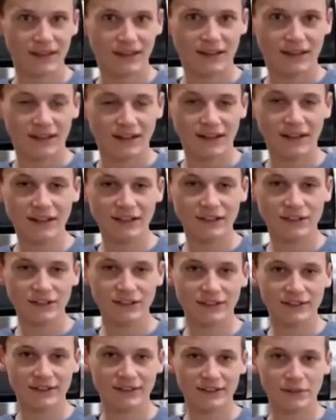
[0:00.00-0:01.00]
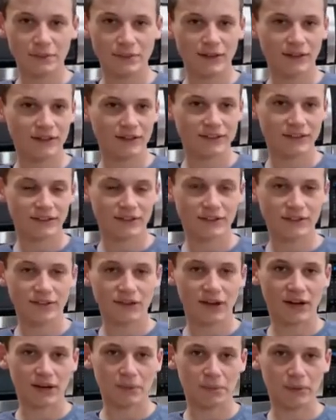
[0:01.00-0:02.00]
Actually, to be honest, I don't know how to
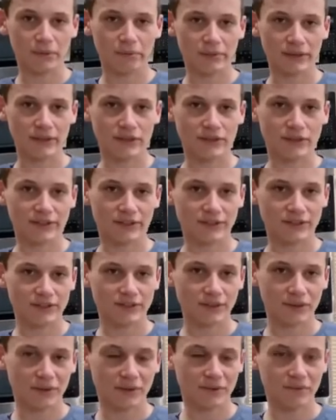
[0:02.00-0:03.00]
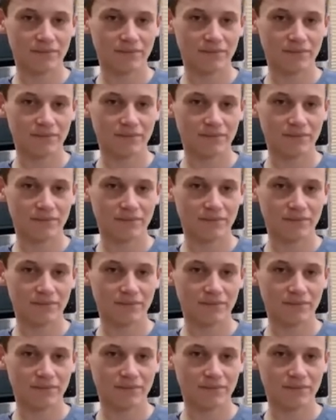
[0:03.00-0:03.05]
put pictures in, so. Um,